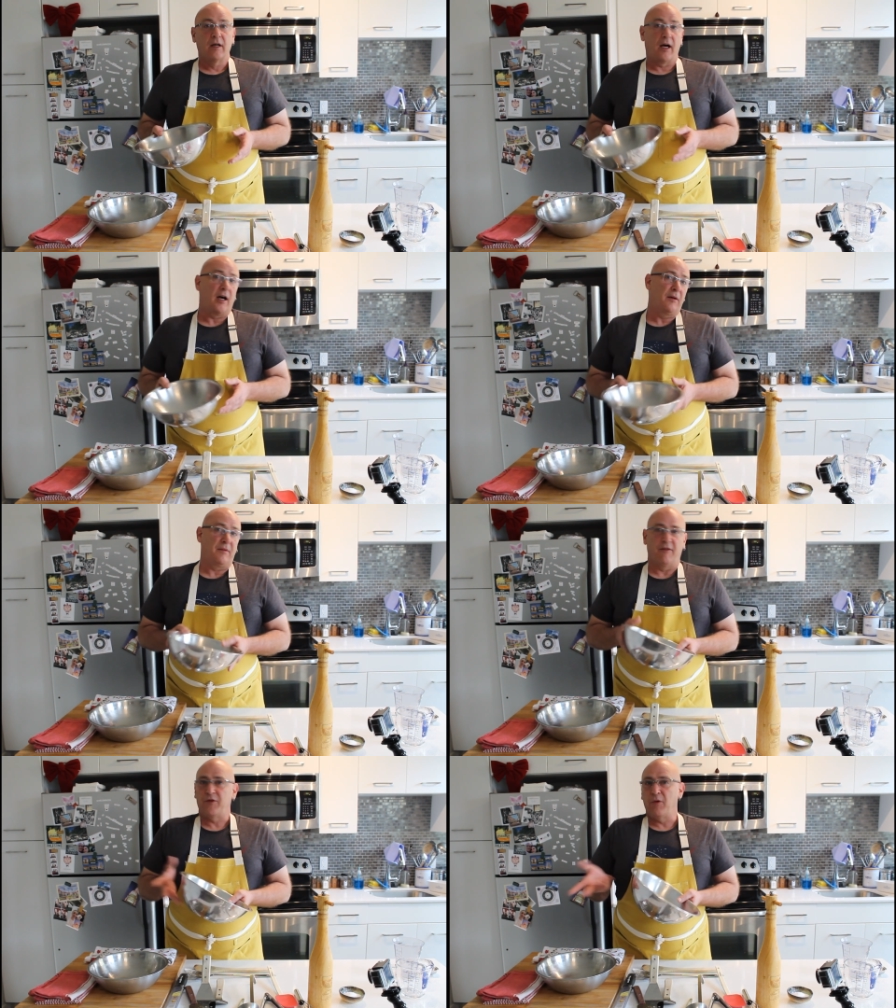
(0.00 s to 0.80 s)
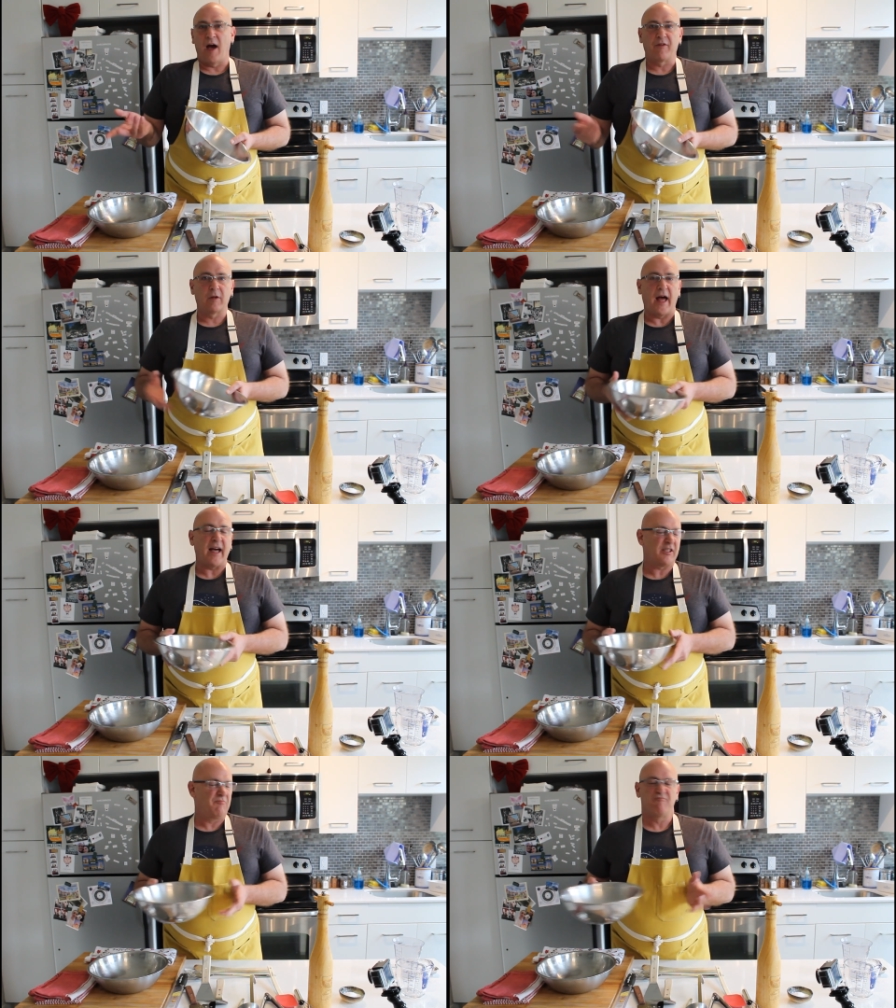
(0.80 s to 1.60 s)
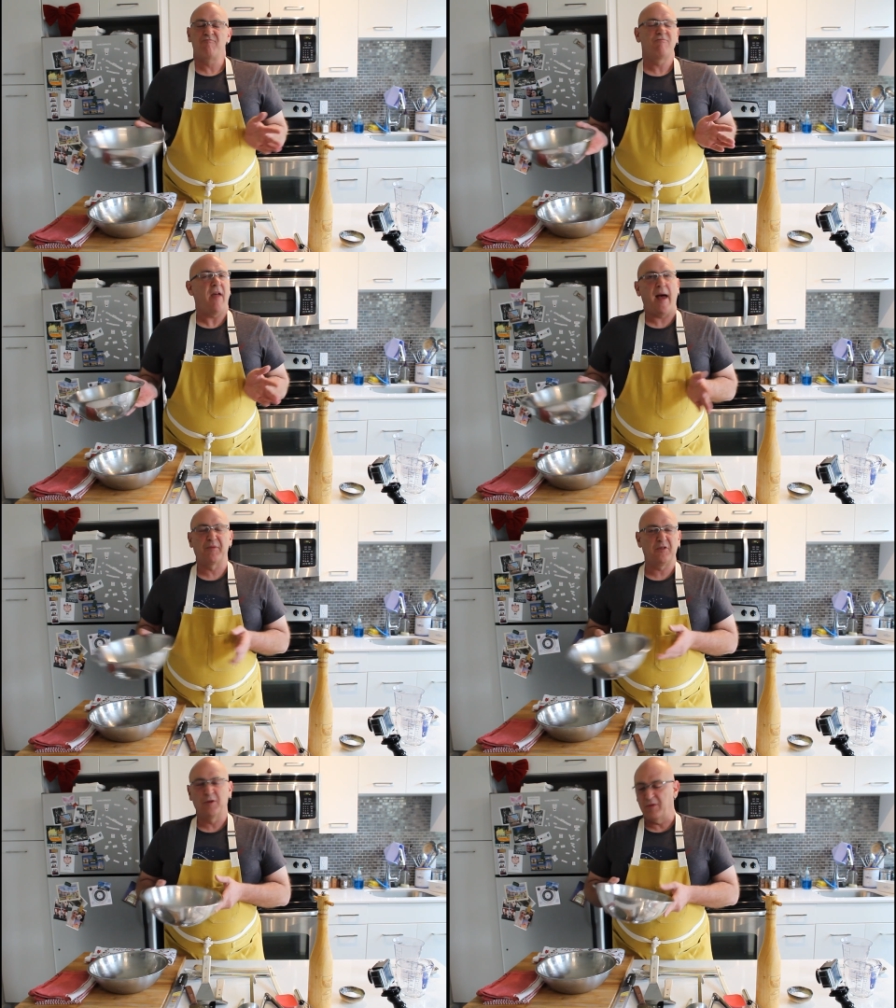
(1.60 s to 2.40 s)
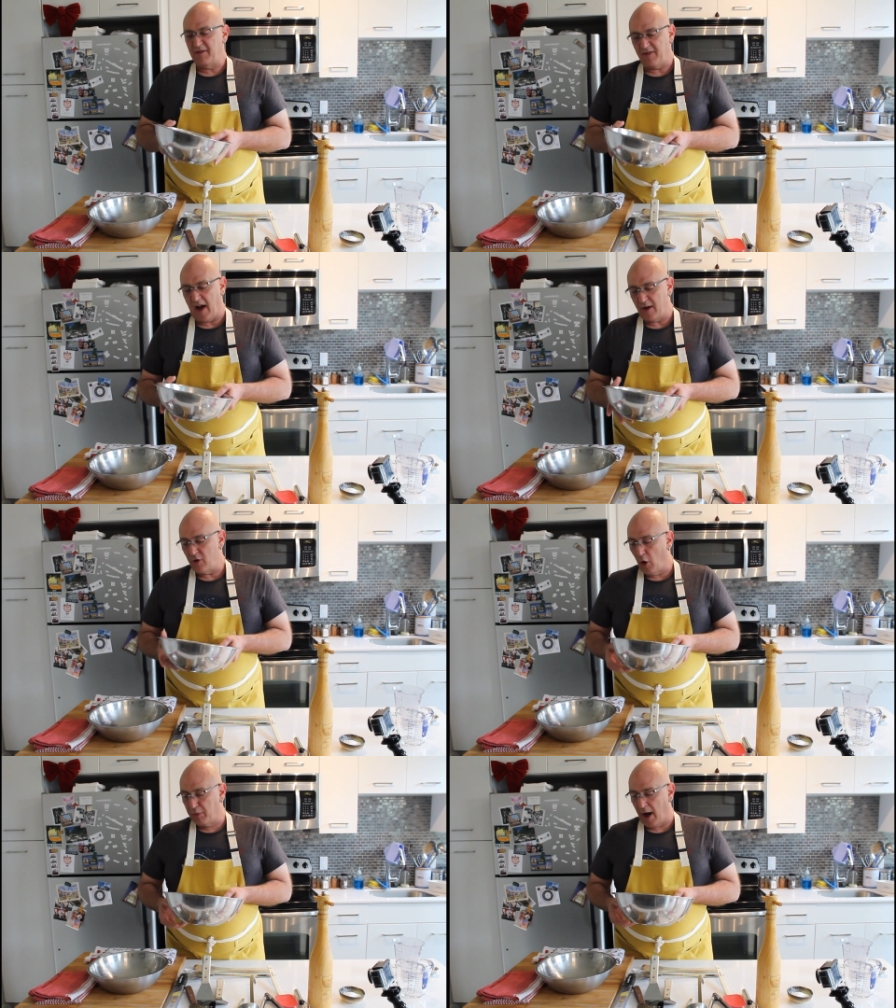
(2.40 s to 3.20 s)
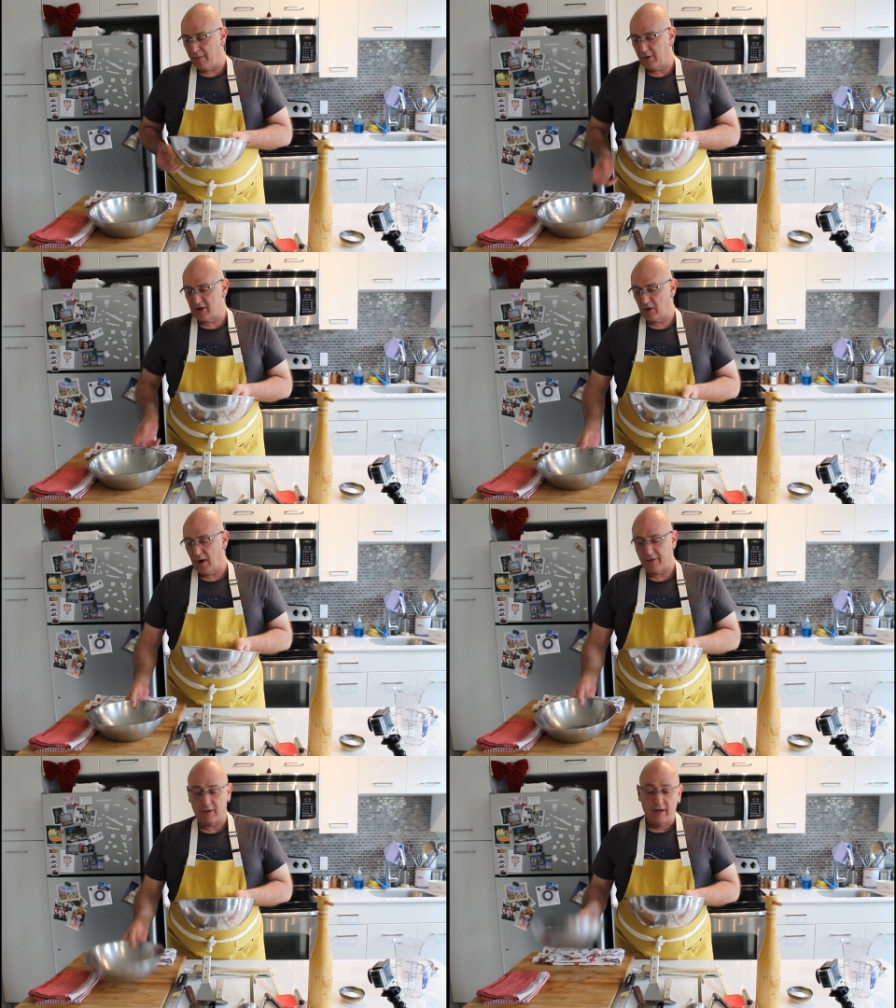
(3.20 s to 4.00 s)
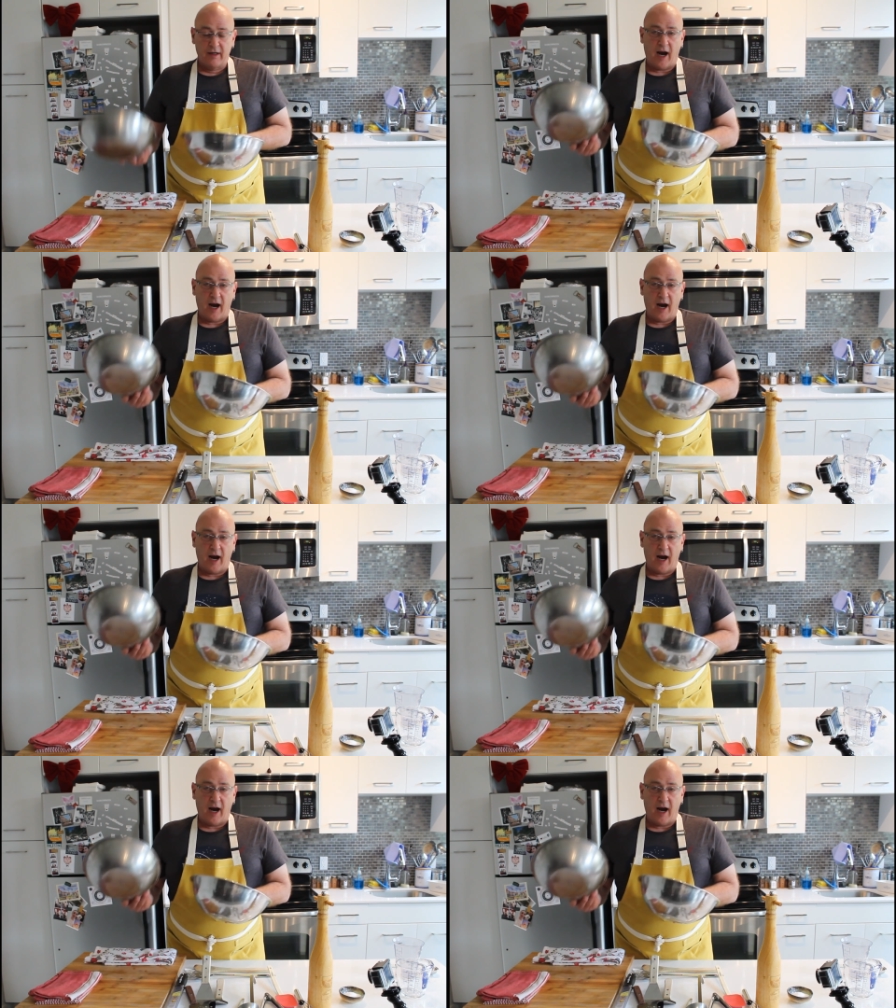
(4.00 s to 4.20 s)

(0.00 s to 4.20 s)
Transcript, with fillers: Uh, if you have glass, absolutely fine, no problem whatsoever.